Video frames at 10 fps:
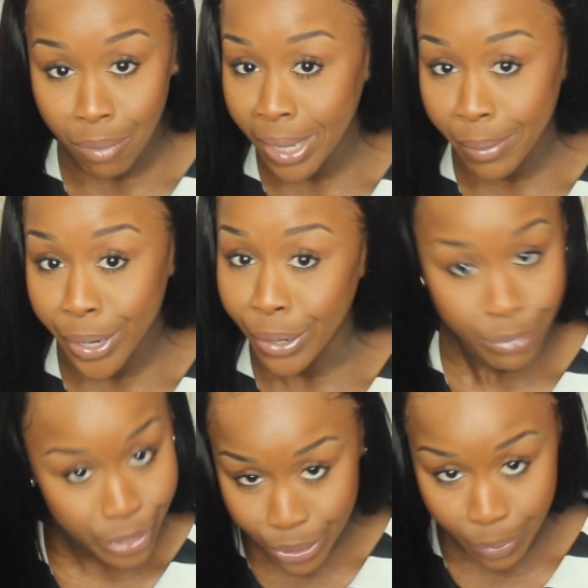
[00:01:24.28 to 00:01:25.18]
baby
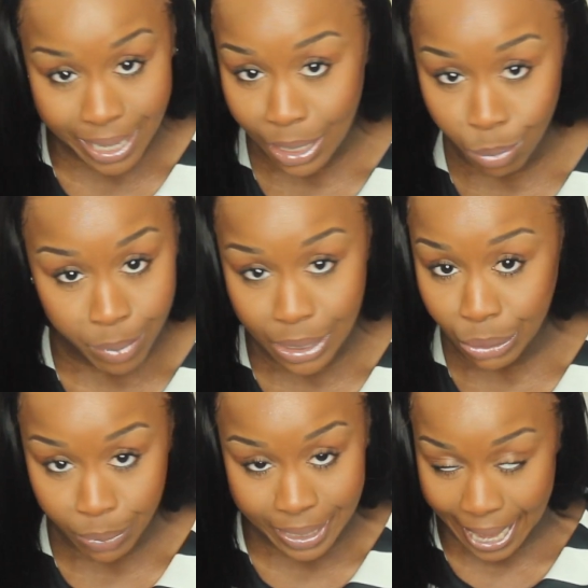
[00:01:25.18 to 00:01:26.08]
girl, you ain't going to be
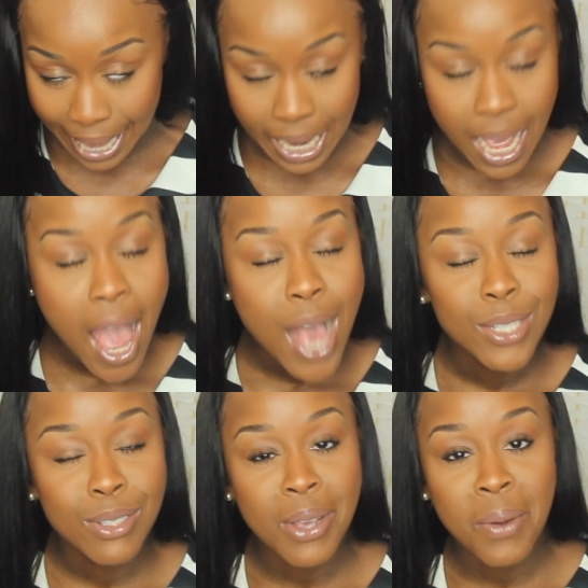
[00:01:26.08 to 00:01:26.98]
doing that.
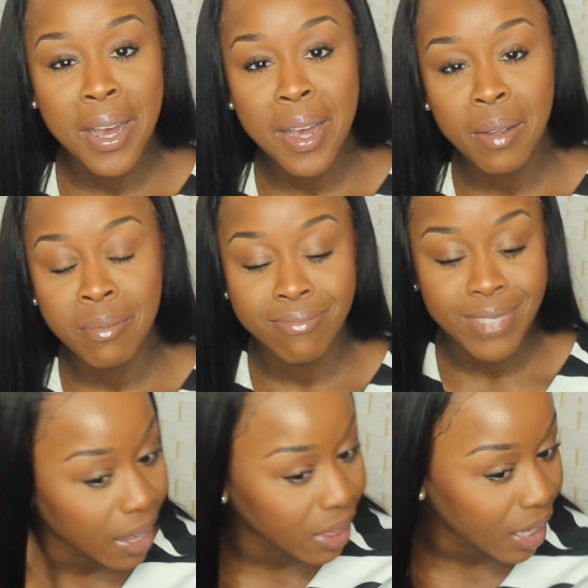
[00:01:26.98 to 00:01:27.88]
So
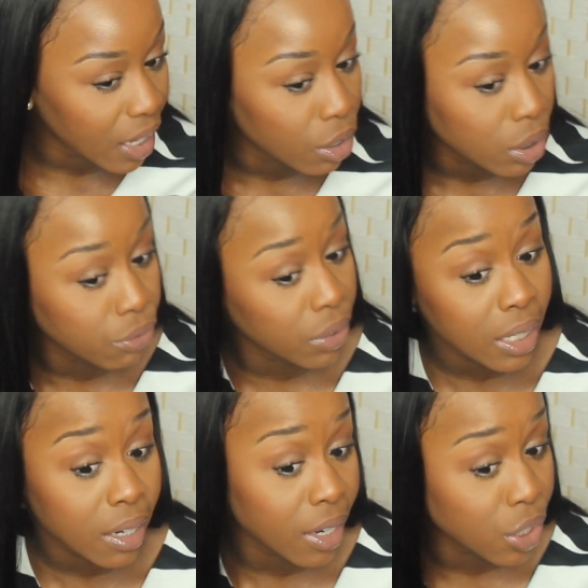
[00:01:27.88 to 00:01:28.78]
I think it looks
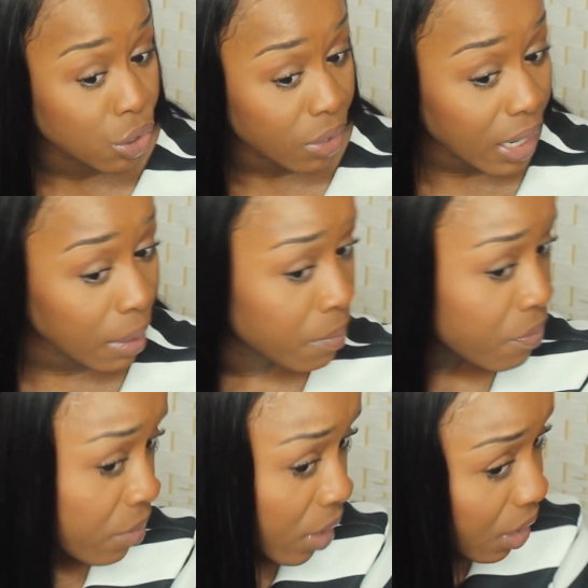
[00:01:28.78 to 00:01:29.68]
really nice straight.
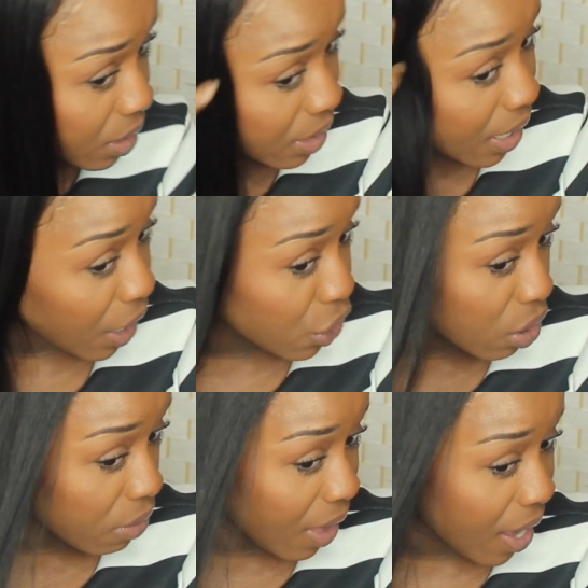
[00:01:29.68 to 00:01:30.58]
The
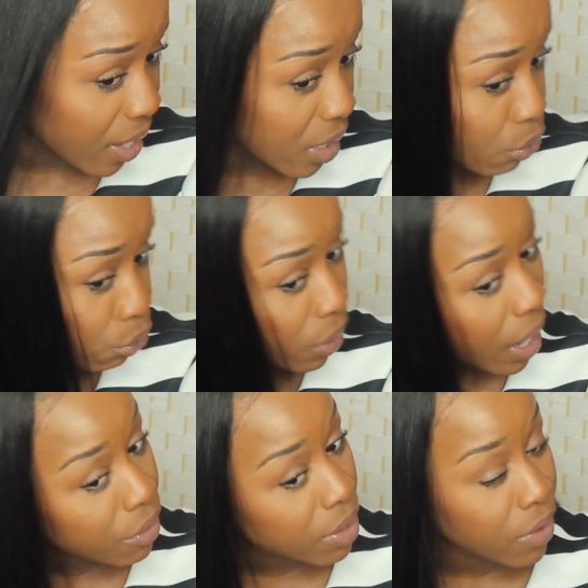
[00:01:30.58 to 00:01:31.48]
texture of the hair is
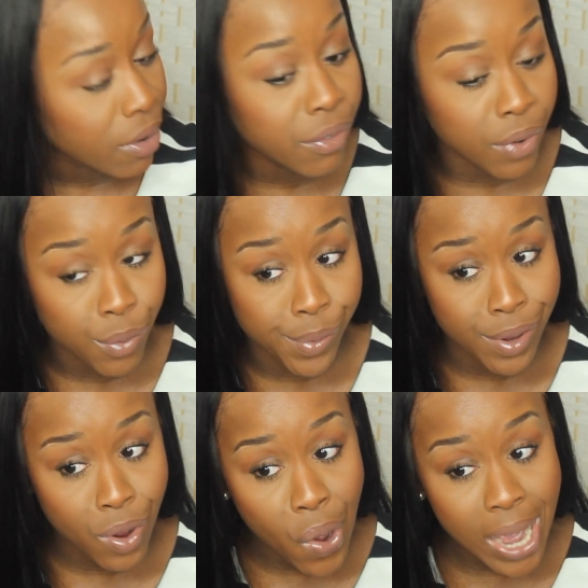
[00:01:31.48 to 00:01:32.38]
very, very, very
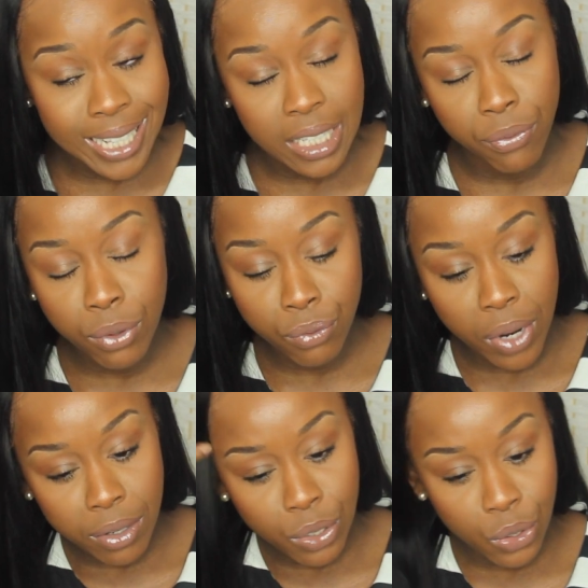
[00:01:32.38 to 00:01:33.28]
nice. It feels
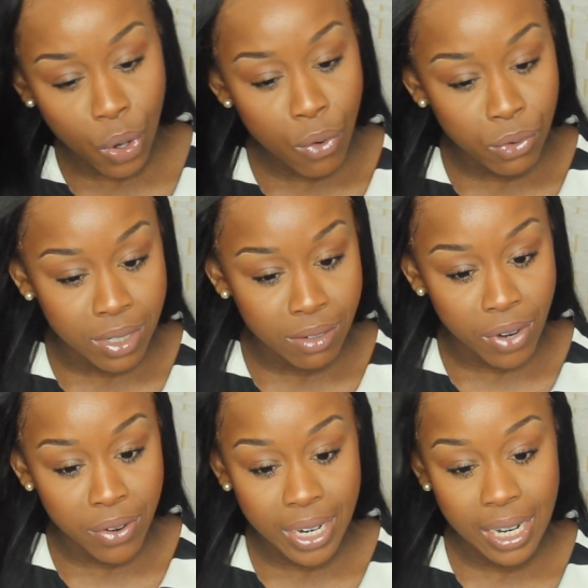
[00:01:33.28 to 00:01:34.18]
very soft and
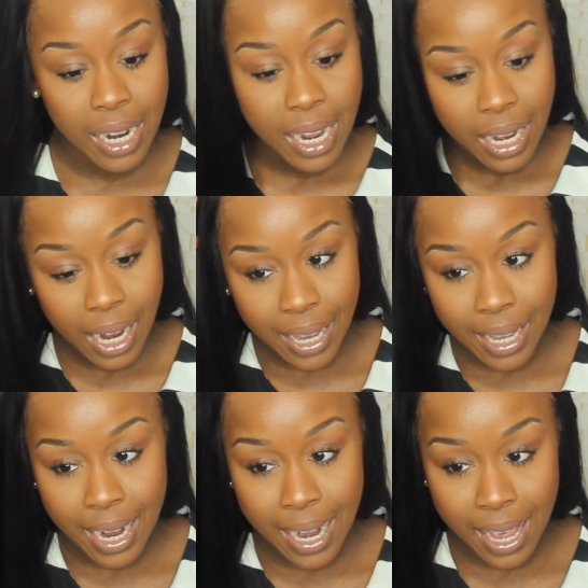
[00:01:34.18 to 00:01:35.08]
very
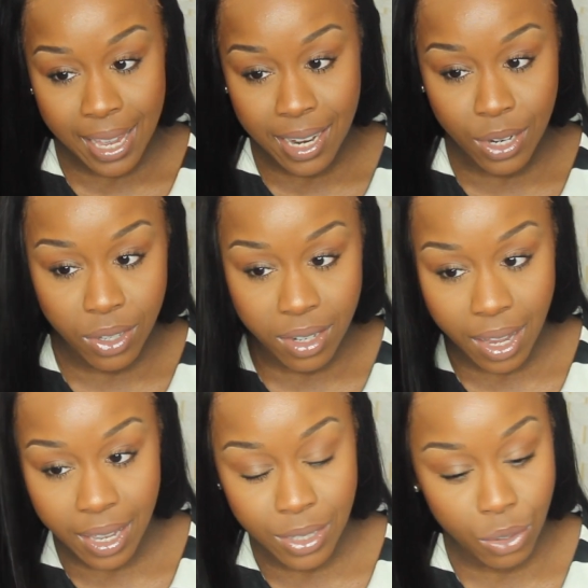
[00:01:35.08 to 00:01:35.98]
like licheny,
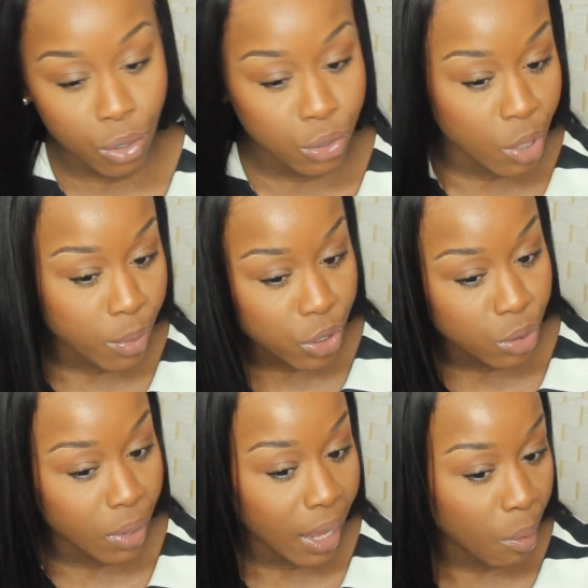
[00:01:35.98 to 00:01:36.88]
like it's got so
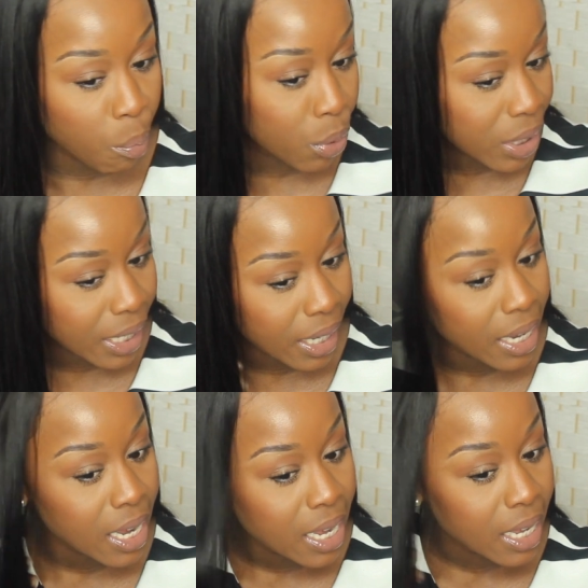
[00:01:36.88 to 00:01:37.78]
much like
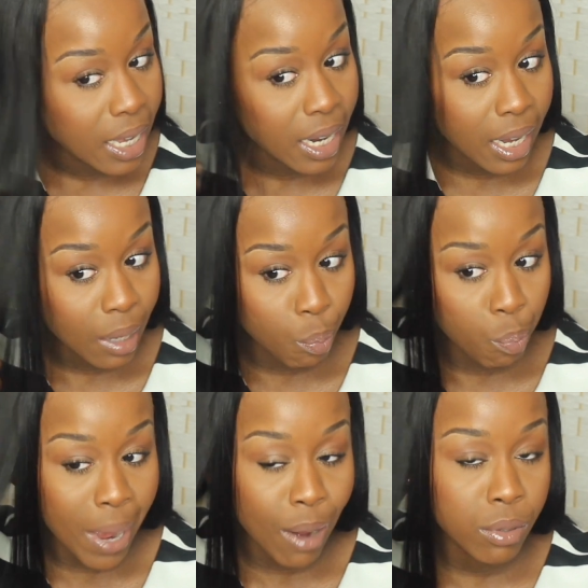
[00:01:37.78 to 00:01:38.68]
body and
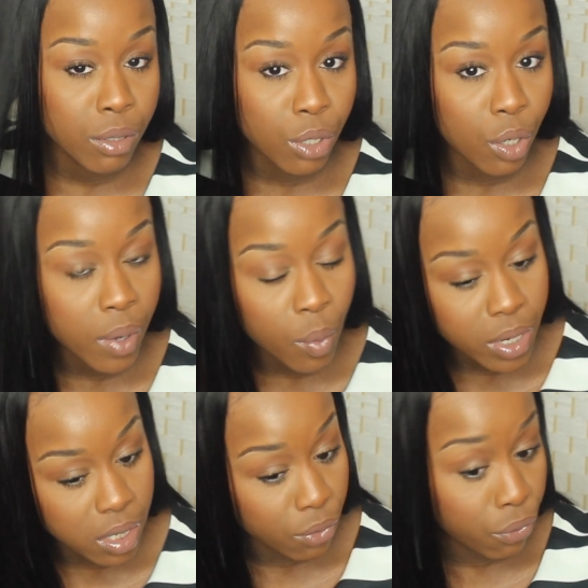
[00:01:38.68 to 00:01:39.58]
like bounce to it,
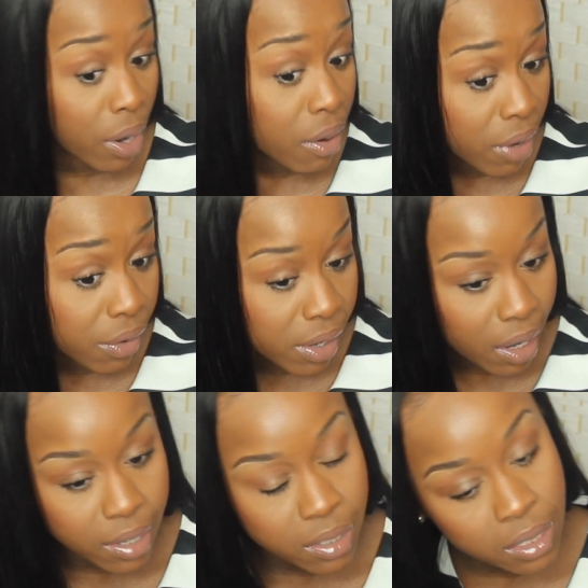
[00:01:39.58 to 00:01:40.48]
which is very, very
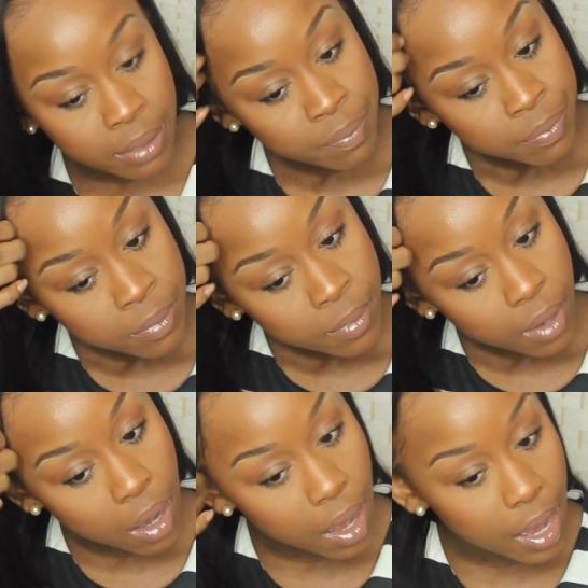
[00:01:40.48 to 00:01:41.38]
nice.
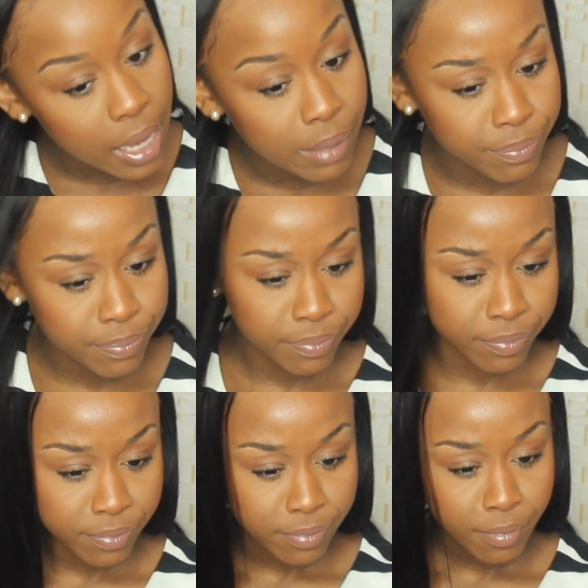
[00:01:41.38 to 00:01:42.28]
I
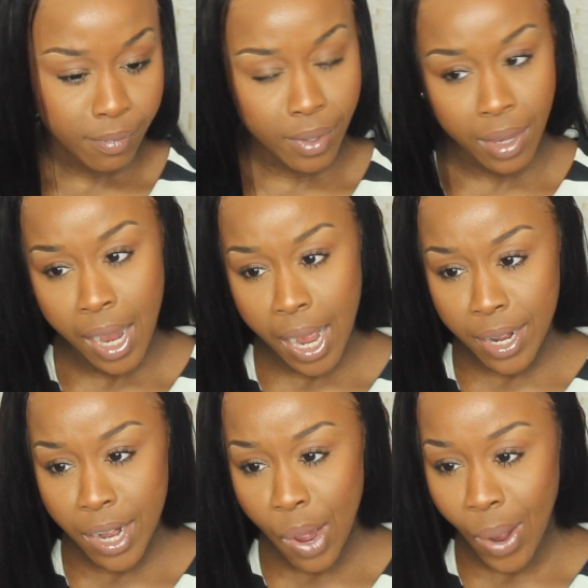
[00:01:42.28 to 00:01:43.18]

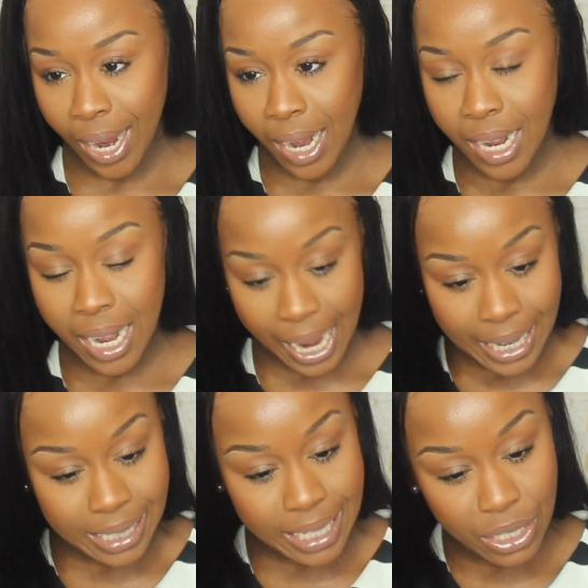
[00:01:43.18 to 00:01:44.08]
don't know, I kind of
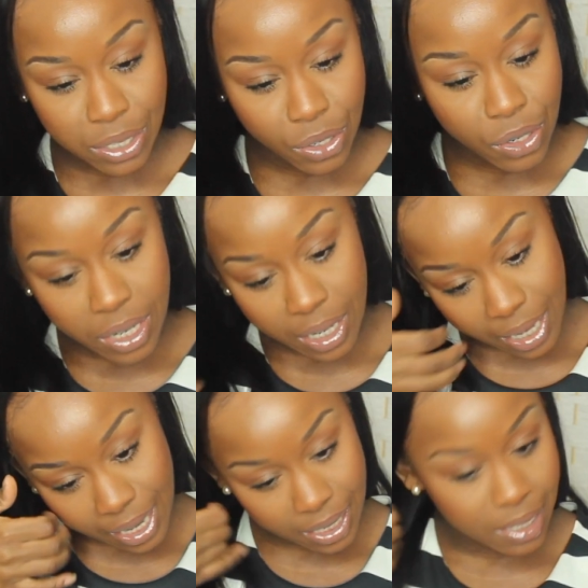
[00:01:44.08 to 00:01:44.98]
like this look.
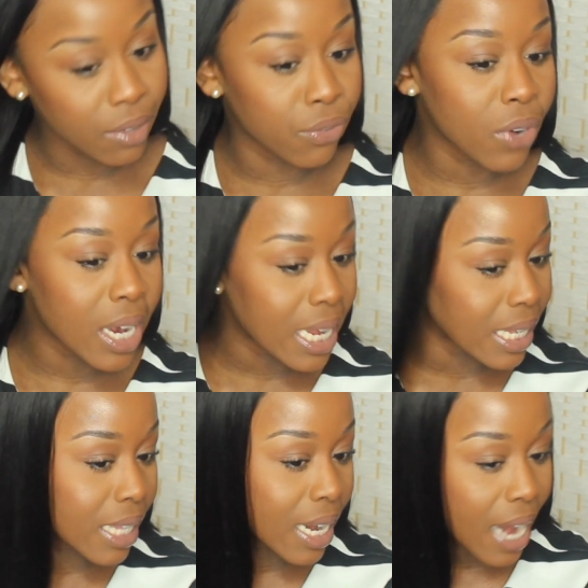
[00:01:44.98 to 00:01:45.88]
Like the front
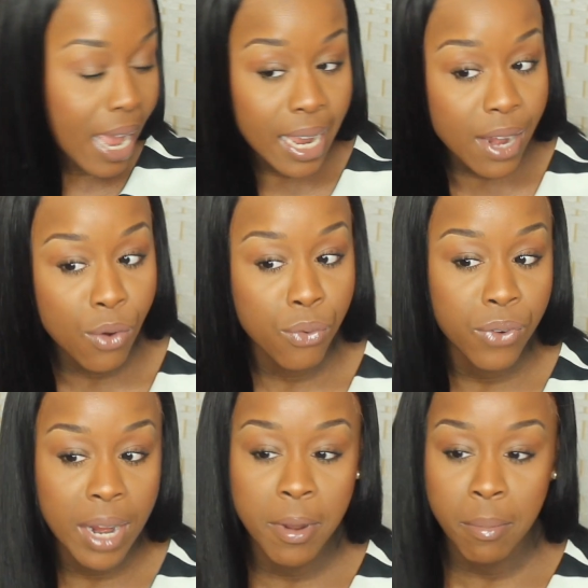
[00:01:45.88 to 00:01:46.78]
isn't layered or
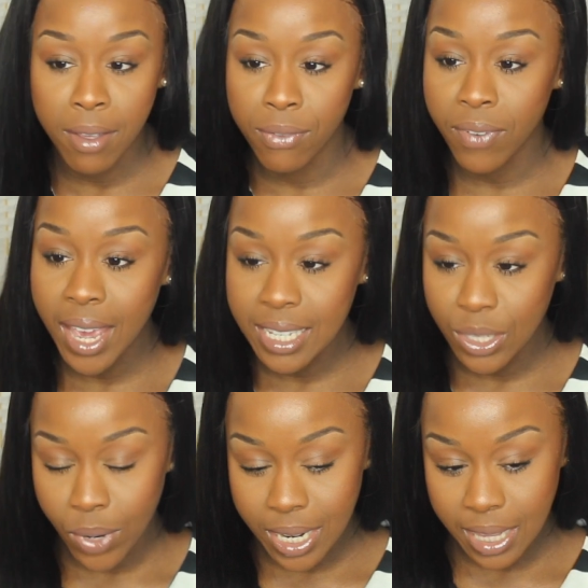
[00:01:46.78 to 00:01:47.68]
framing my
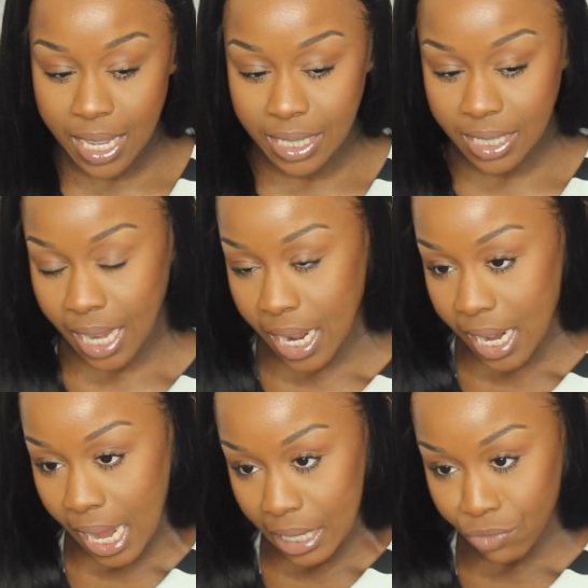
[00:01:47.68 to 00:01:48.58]
face or anything. It's just kind
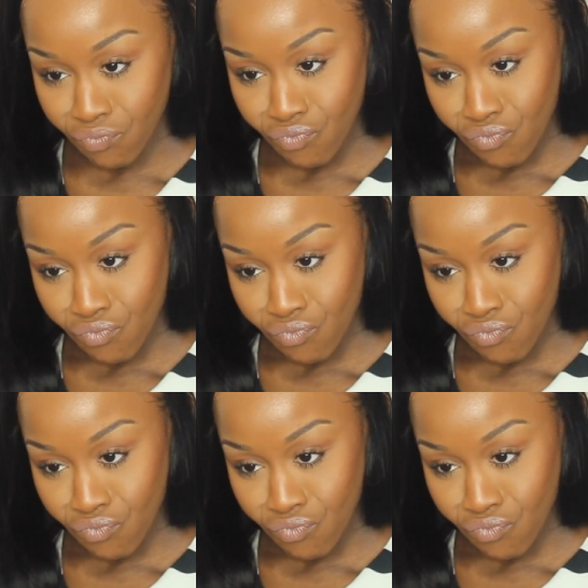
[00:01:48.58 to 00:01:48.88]
of like,